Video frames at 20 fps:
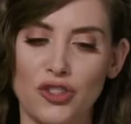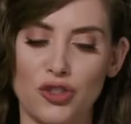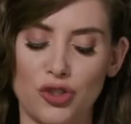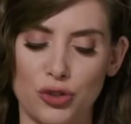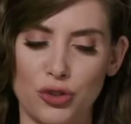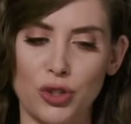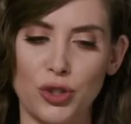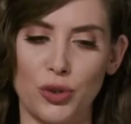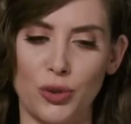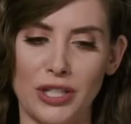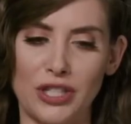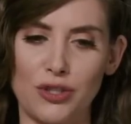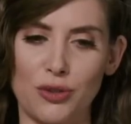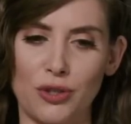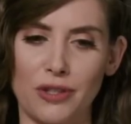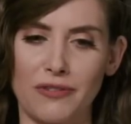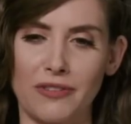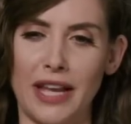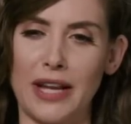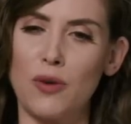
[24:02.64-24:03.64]
true, it's
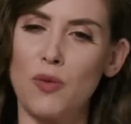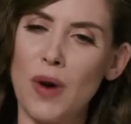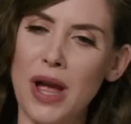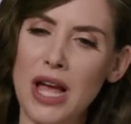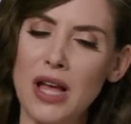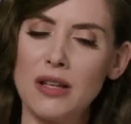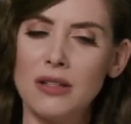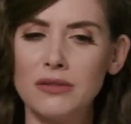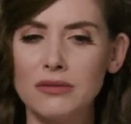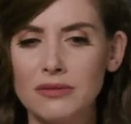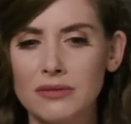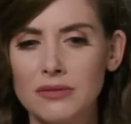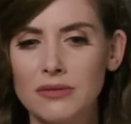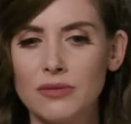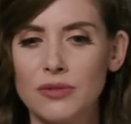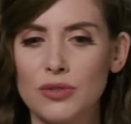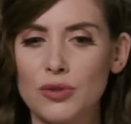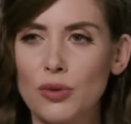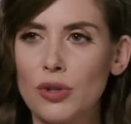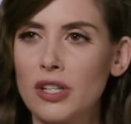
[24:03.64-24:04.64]
sort of like, well,
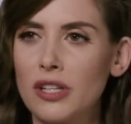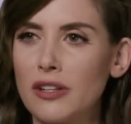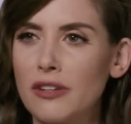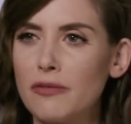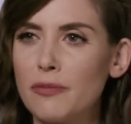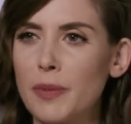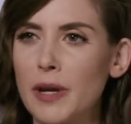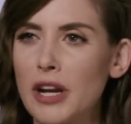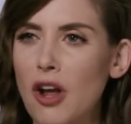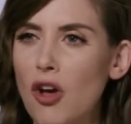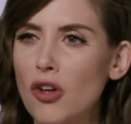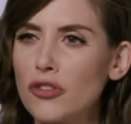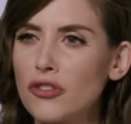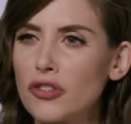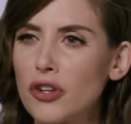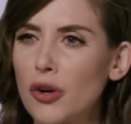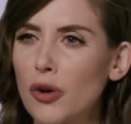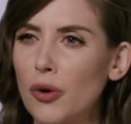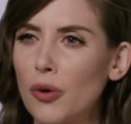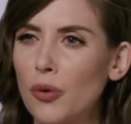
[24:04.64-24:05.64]
sort of, but
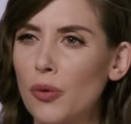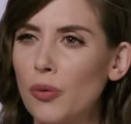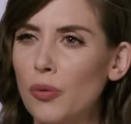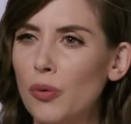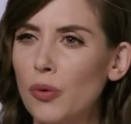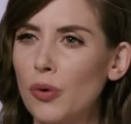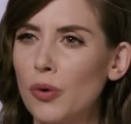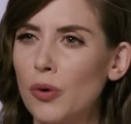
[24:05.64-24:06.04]
also